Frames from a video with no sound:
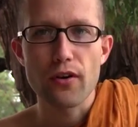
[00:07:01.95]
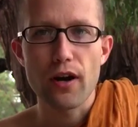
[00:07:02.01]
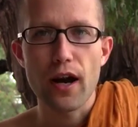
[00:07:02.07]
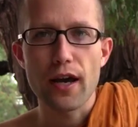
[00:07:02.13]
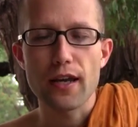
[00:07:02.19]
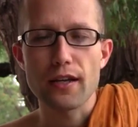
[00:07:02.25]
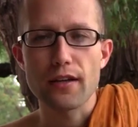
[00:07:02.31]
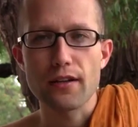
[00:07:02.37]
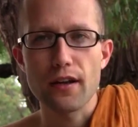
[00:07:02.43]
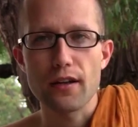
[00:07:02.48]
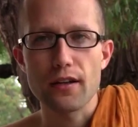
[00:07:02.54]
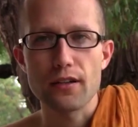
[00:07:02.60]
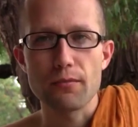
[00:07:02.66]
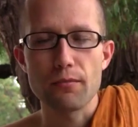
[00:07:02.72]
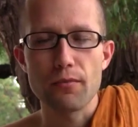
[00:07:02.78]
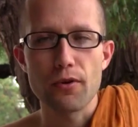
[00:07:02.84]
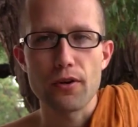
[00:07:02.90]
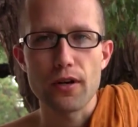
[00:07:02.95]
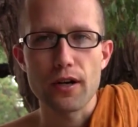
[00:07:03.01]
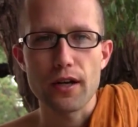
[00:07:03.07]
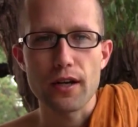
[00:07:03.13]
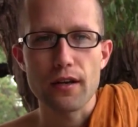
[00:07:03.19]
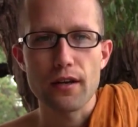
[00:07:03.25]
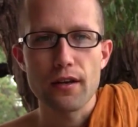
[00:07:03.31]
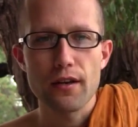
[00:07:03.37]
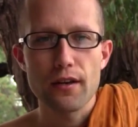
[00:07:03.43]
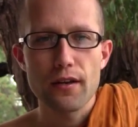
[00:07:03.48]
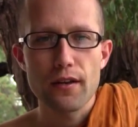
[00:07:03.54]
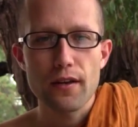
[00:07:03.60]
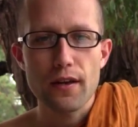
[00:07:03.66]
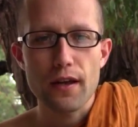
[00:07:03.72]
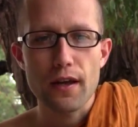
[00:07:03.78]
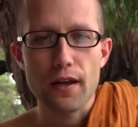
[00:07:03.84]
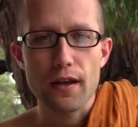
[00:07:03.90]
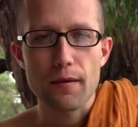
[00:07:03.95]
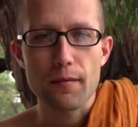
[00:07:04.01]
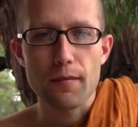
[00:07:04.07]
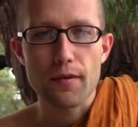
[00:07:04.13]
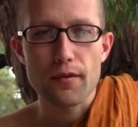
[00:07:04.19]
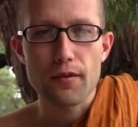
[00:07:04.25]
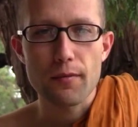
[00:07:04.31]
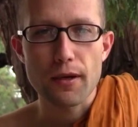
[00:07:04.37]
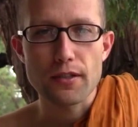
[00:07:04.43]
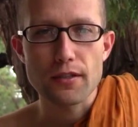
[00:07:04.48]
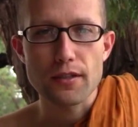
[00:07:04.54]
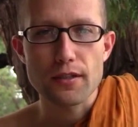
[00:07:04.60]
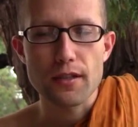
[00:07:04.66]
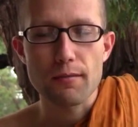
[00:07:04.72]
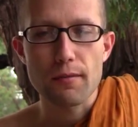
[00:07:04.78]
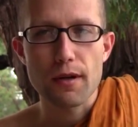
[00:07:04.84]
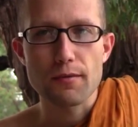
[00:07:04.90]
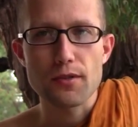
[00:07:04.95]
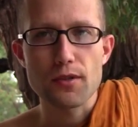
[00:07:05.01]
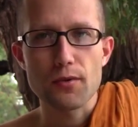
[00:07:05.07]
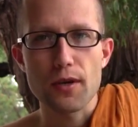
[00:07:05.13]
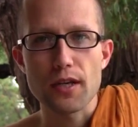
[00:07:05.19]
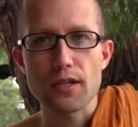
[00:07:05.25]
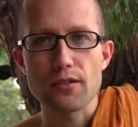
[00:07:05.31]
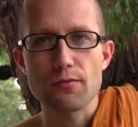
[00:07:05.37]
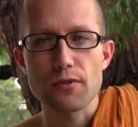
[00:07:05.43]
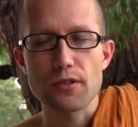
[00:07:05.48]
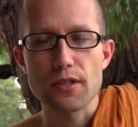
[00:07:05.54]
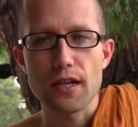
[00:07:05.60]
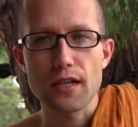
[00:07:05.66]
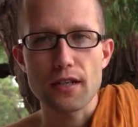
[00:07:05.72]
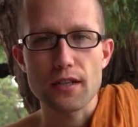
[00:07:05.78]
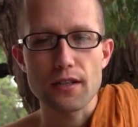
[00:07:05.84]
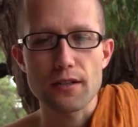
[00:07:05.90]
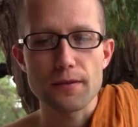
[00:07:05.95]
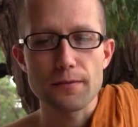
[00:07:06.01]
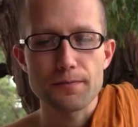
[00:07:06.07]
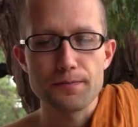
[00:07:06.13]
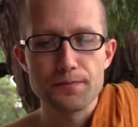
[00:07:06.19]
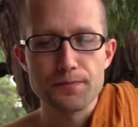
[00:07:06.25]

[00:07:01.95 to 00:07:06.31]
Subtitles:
dry and dull and boring, especially sometimes the way it's presented.